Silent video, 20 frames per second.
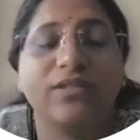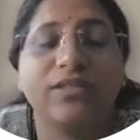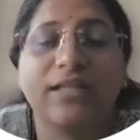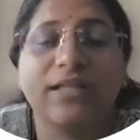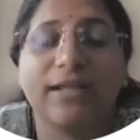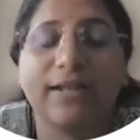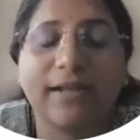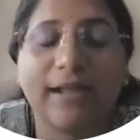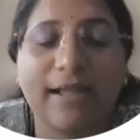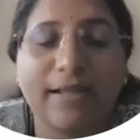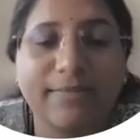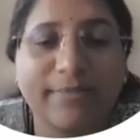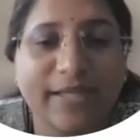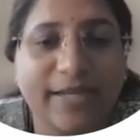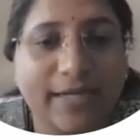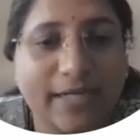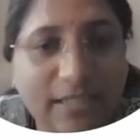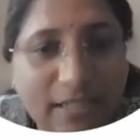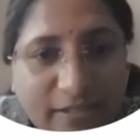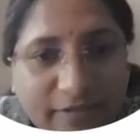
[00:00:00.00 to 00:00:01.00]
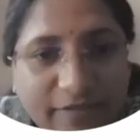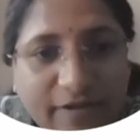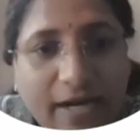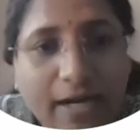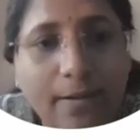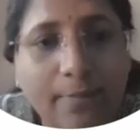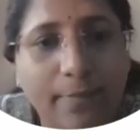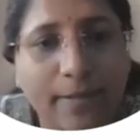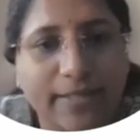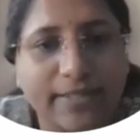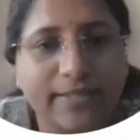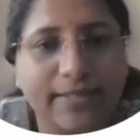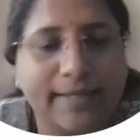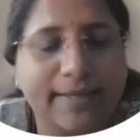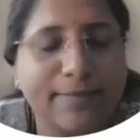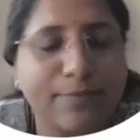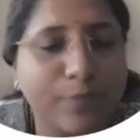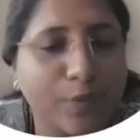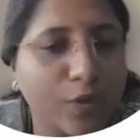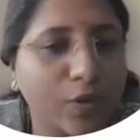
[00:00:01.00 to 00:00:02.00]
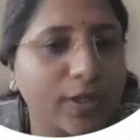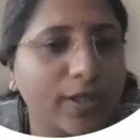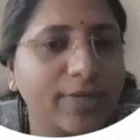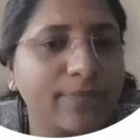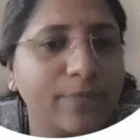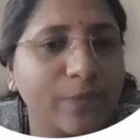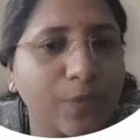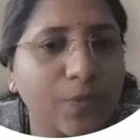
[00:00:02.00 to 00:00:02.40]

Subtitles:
they can be rectified by the important